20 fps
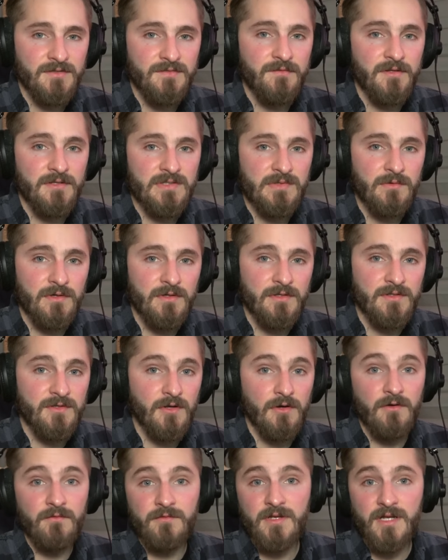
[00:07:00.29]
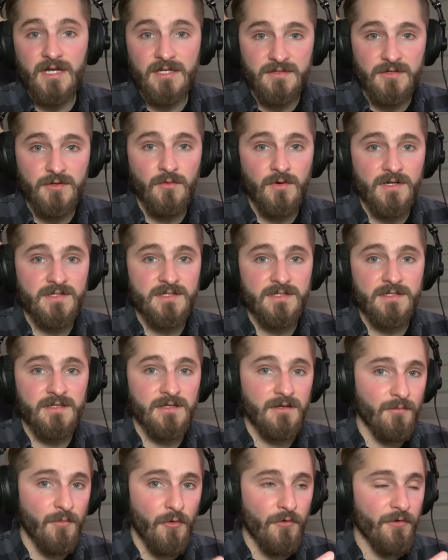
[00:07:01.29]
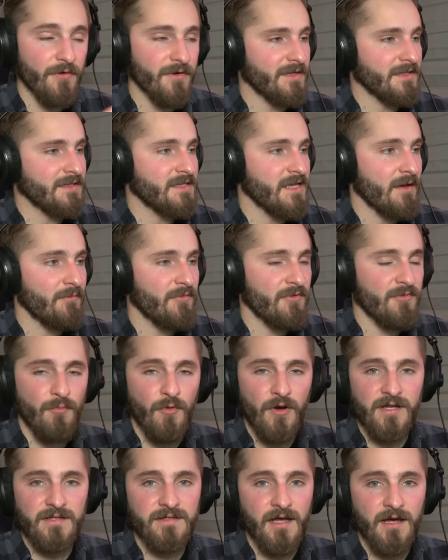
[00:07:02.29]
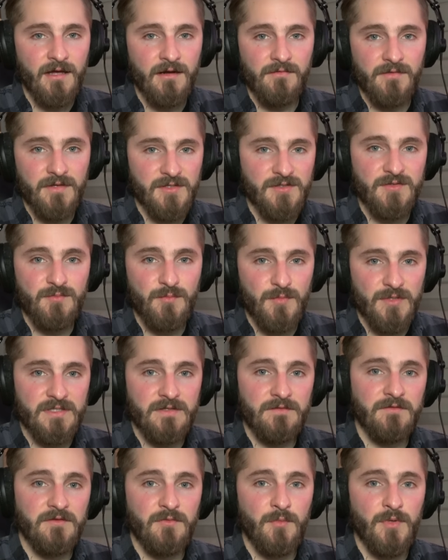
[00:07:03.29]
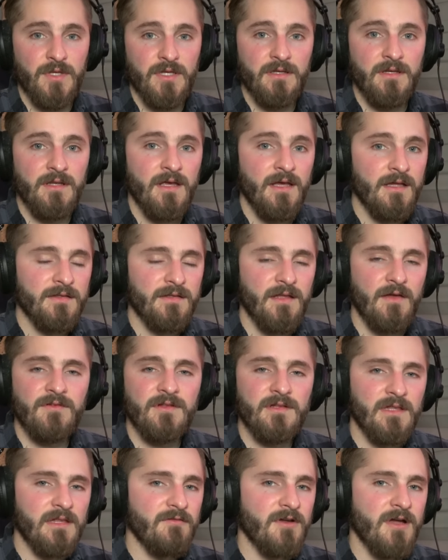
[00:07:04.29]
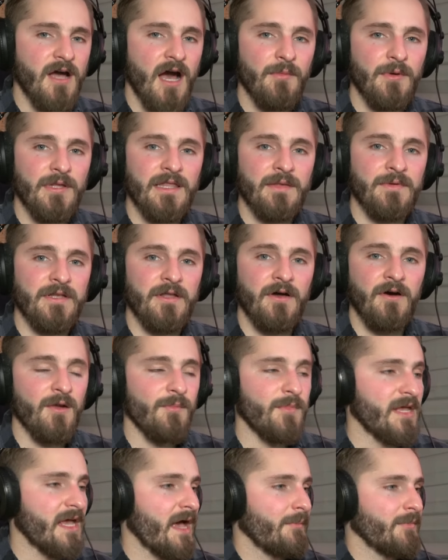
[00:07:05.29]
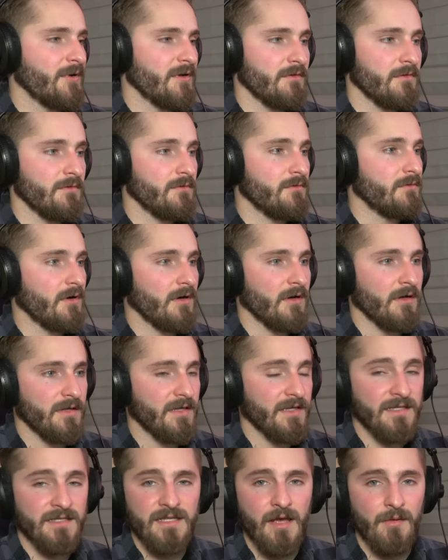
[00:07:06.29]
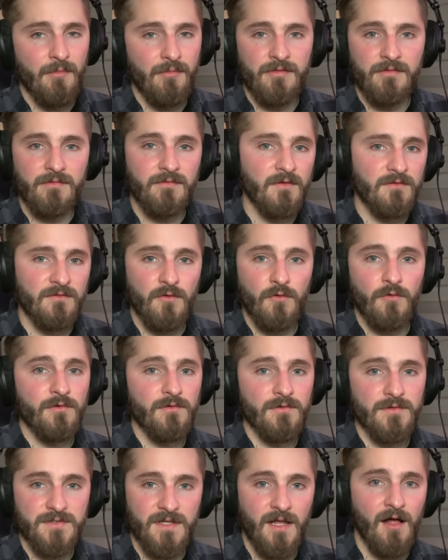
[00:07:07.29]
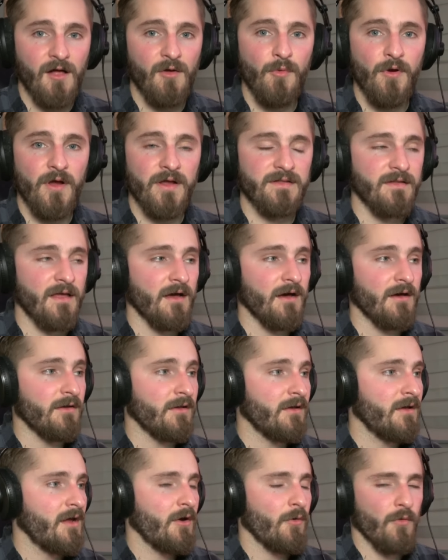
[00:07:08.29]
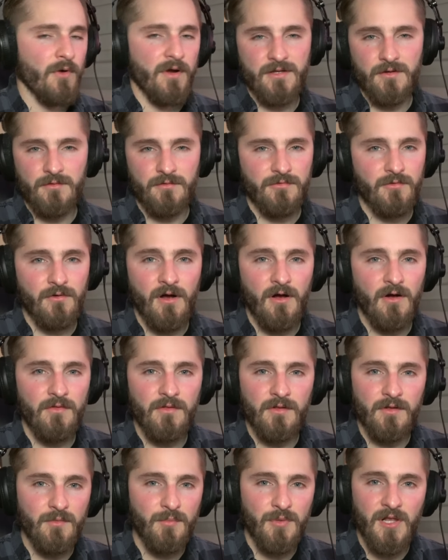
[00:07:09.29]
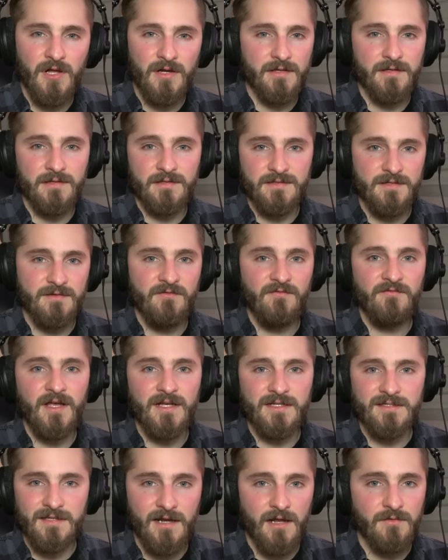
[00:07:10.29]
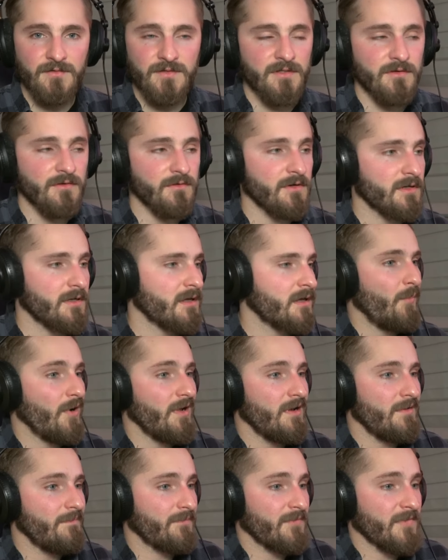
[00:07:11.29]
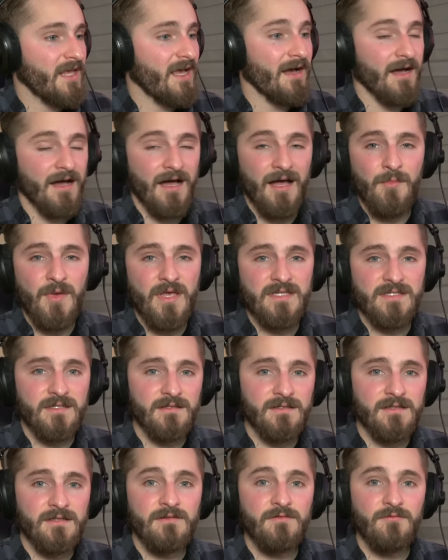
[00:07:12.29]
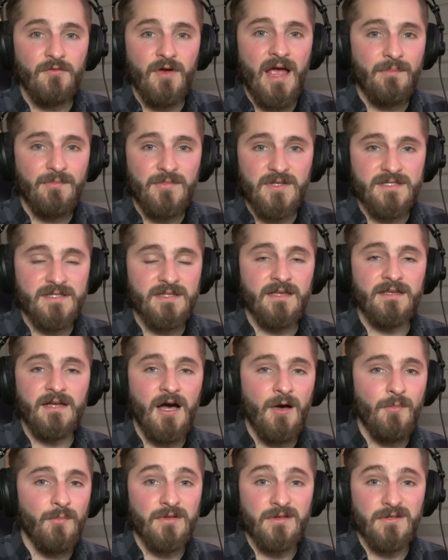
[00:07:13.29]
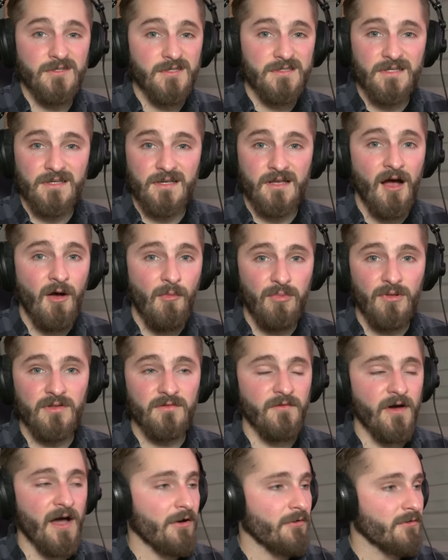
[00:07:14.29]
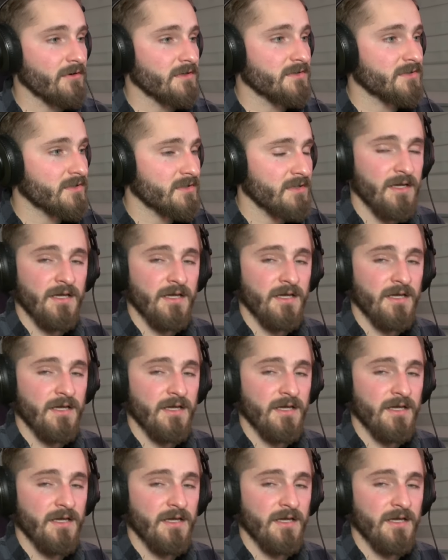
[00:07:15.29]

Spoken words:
of this one. So if you guys do want to see a more in-depth breakdown of this specific beat, definitely leave a comment, let me know. I'd be happy to do an in-depth tutorial style breakdown where I go through all the plugins and effects that I was doing. But yeah, I basically wrapped this thing up in just a couple of hours